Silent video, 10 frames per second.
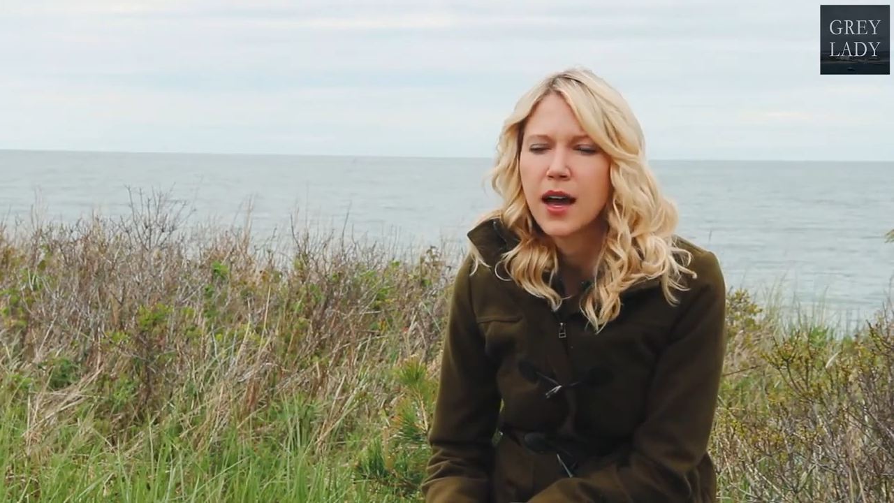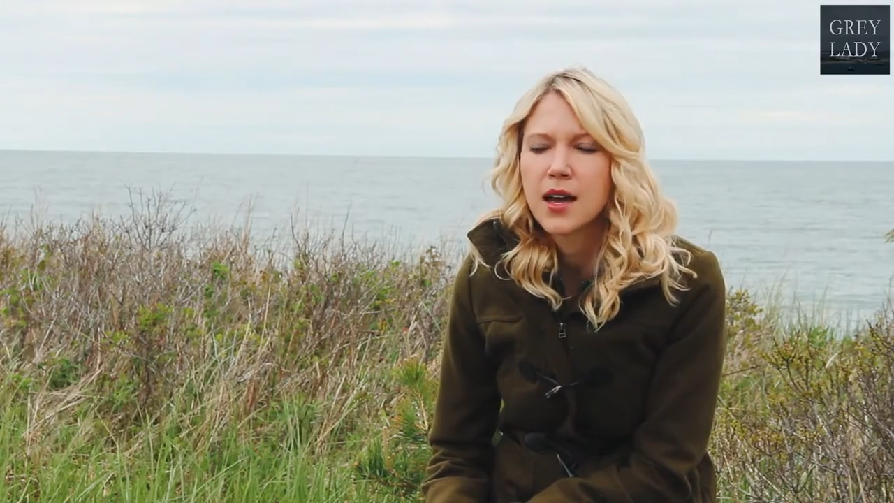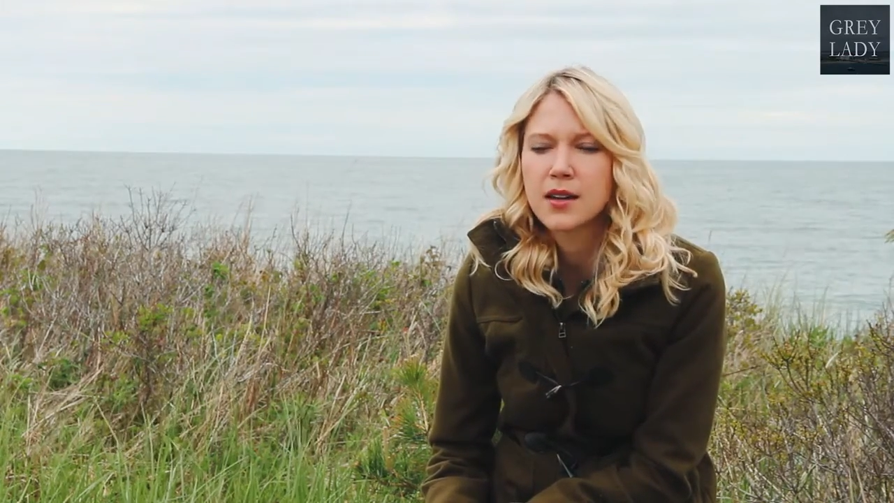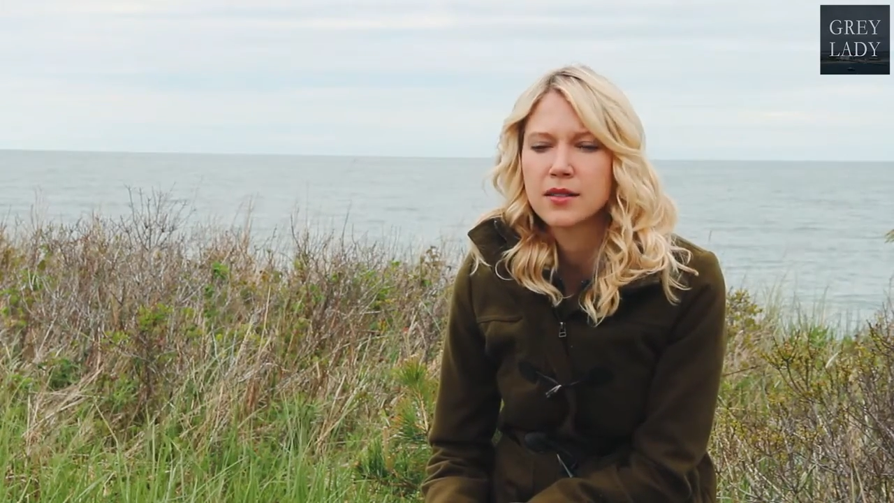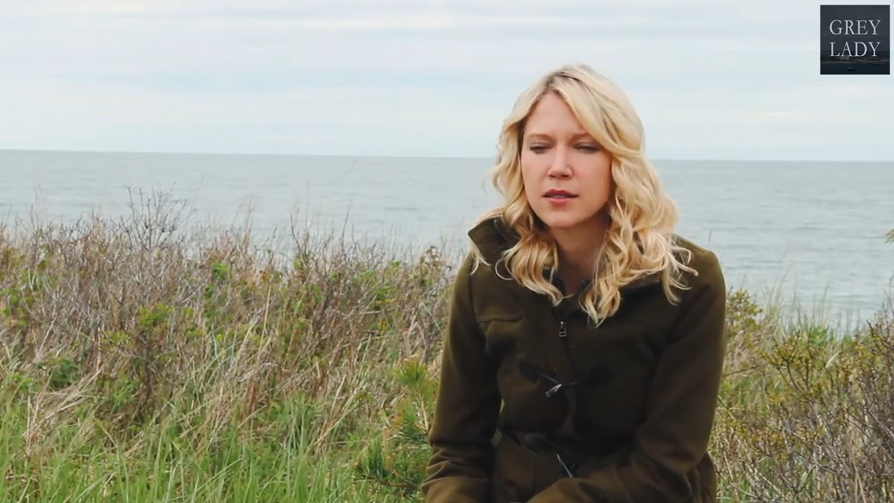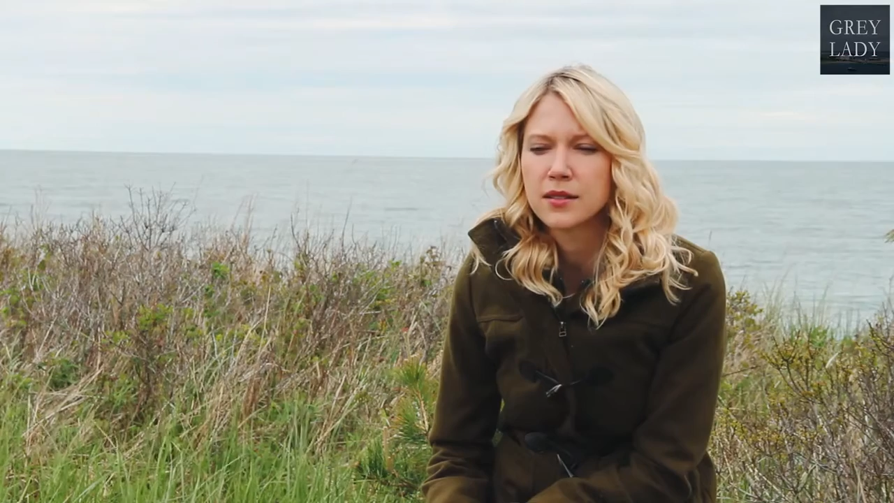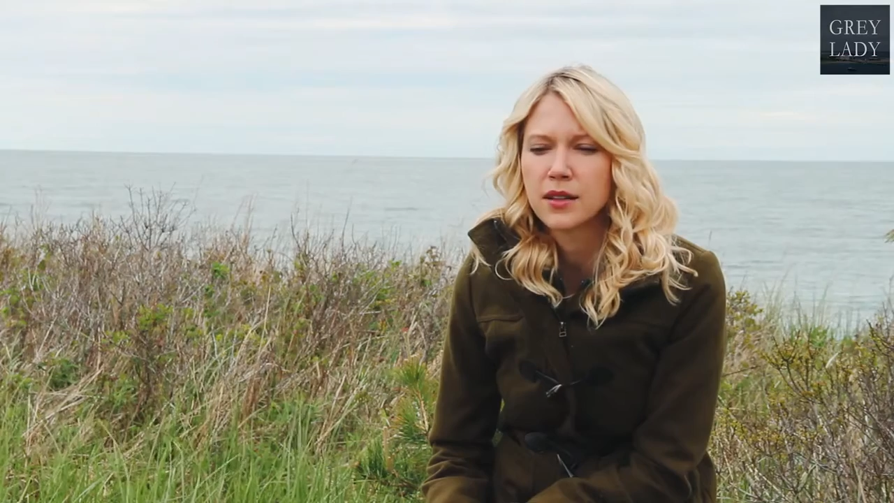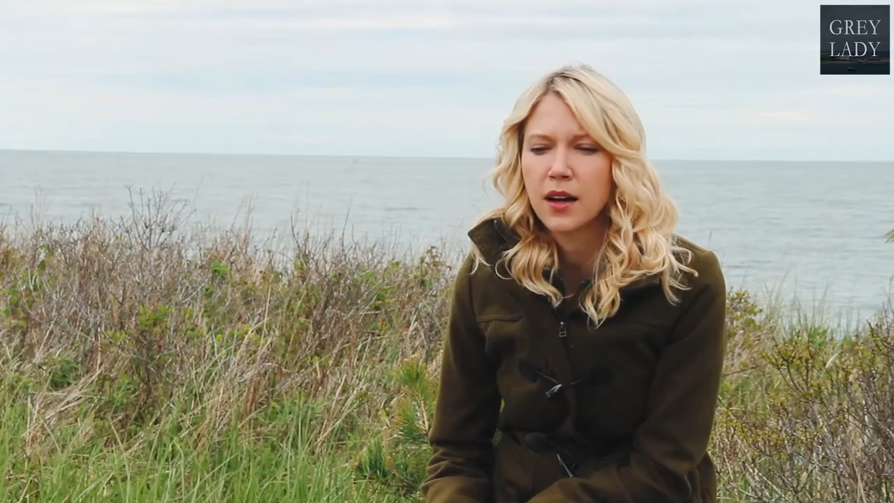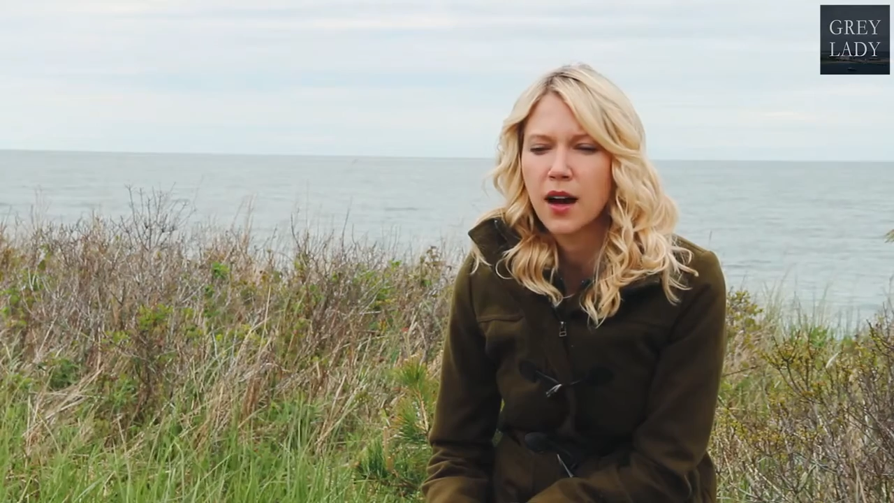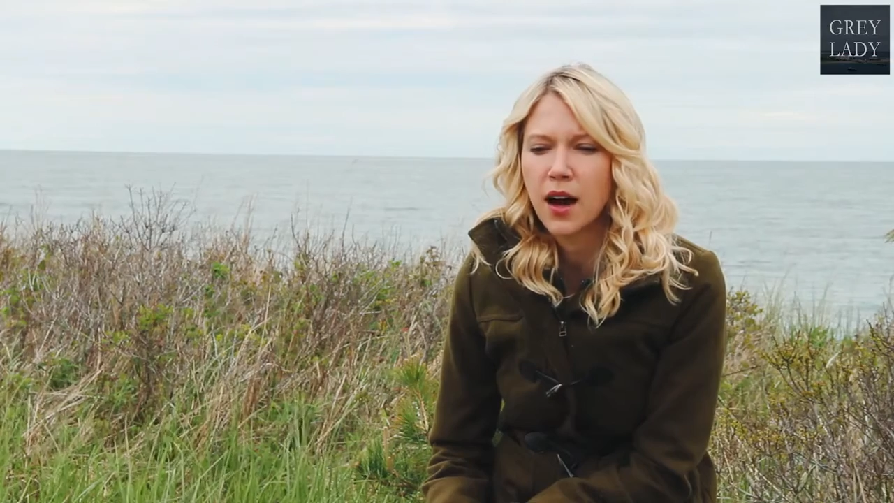
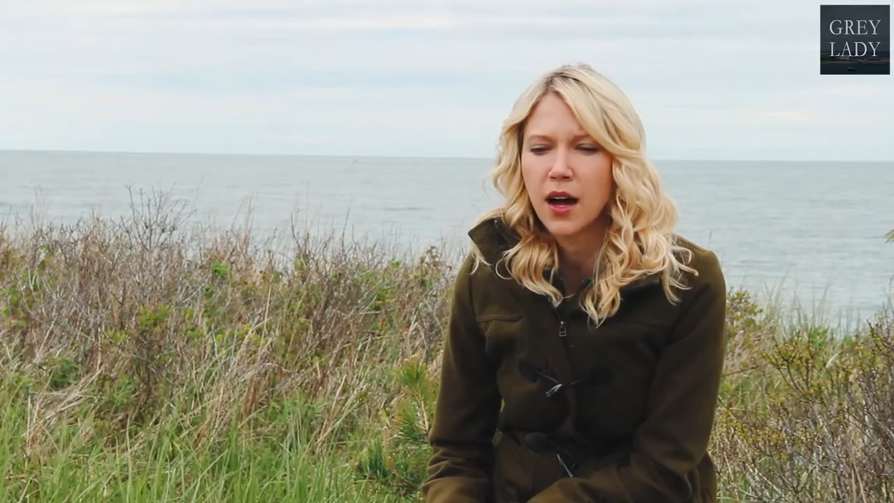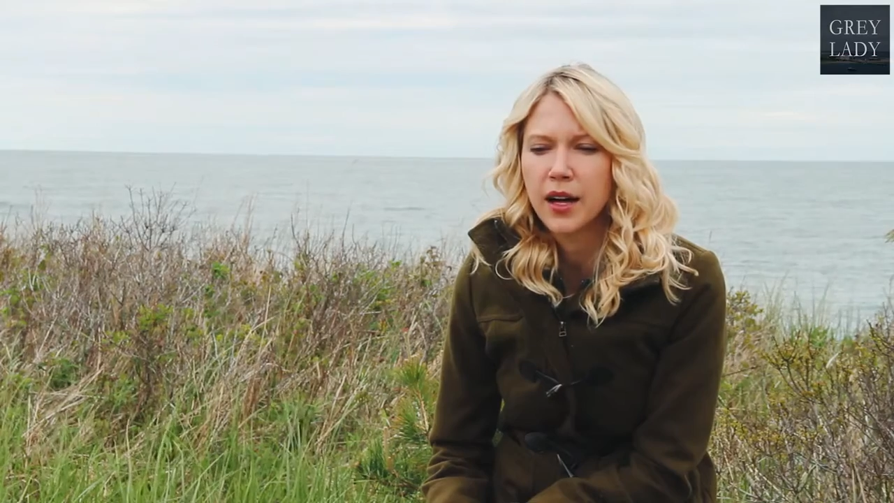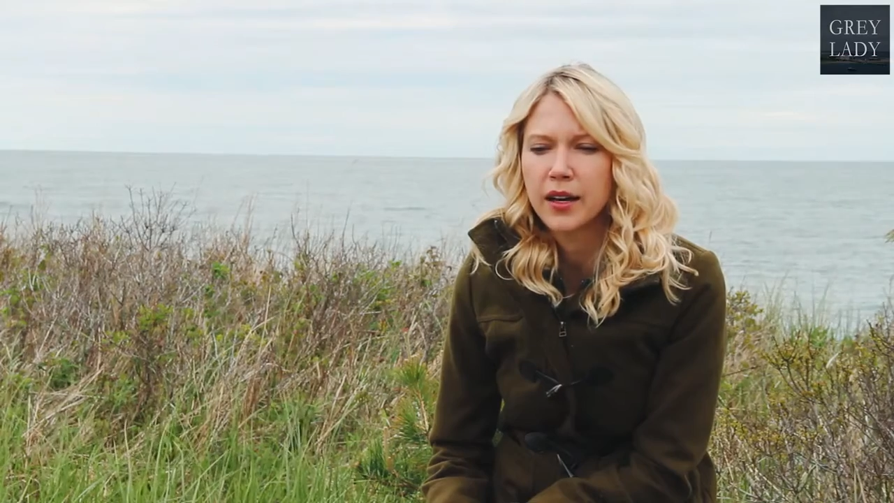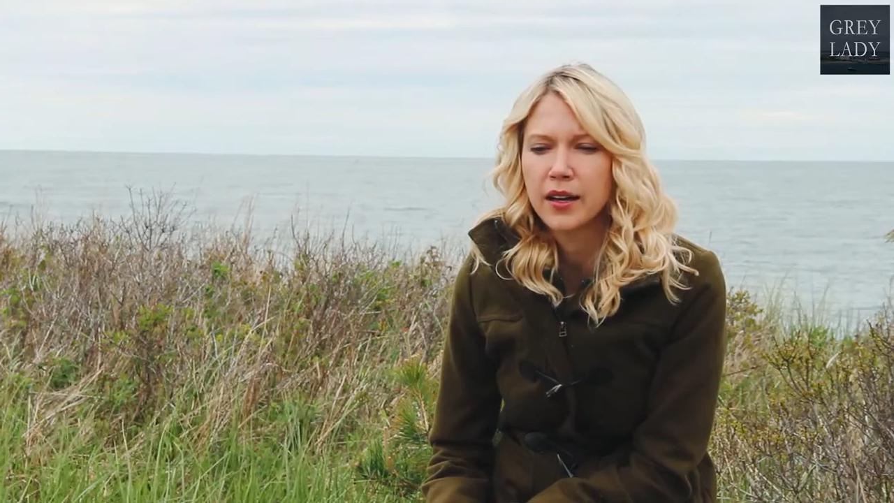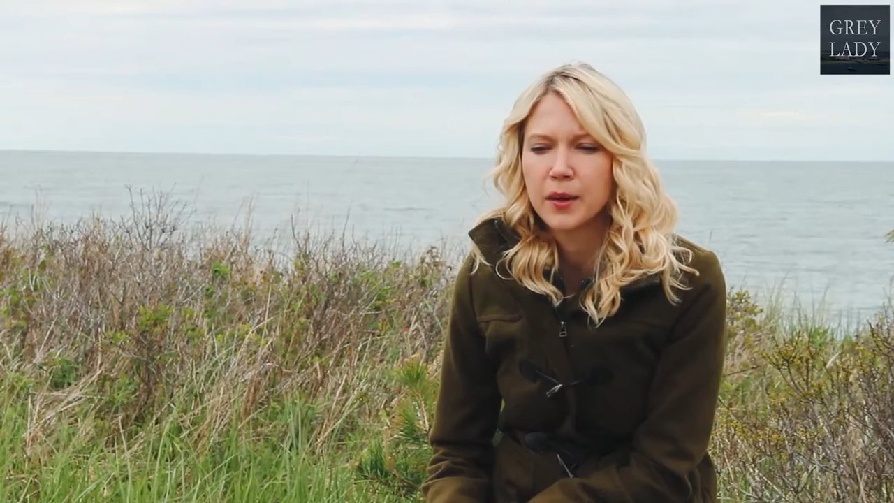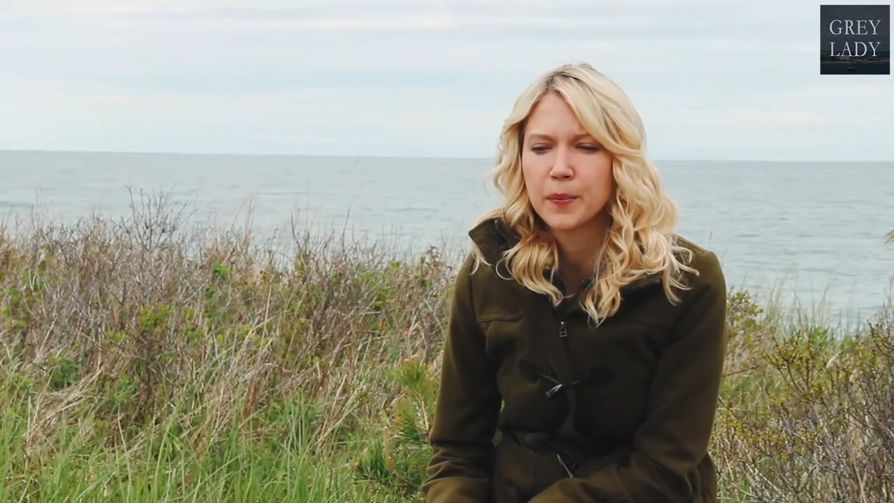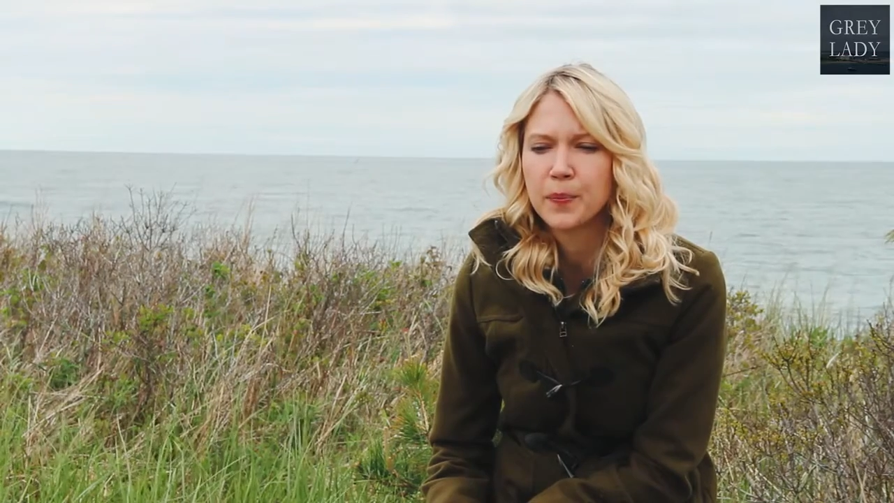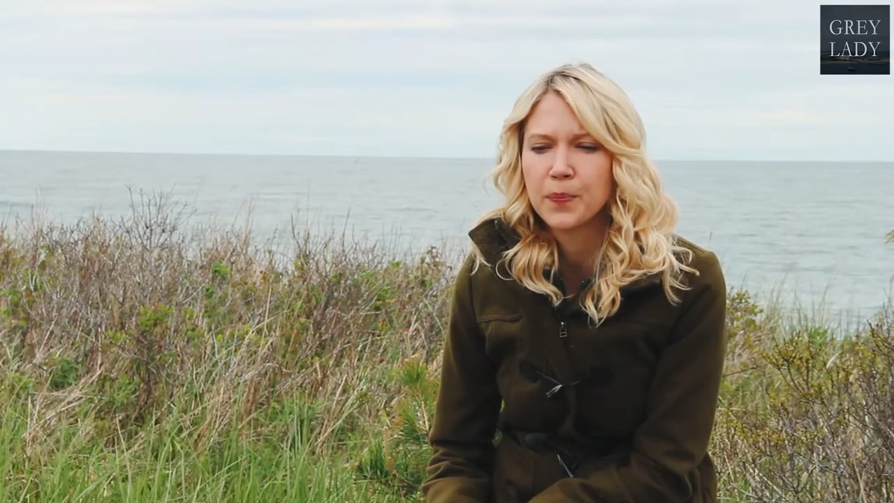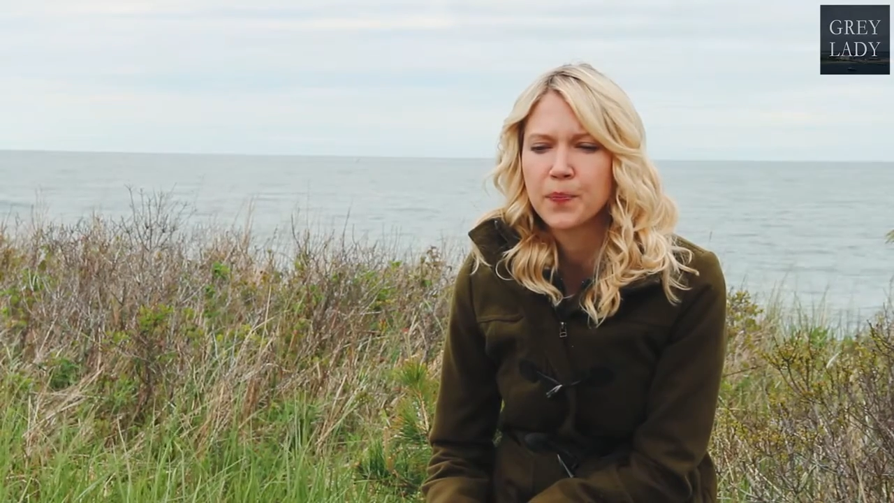and I um,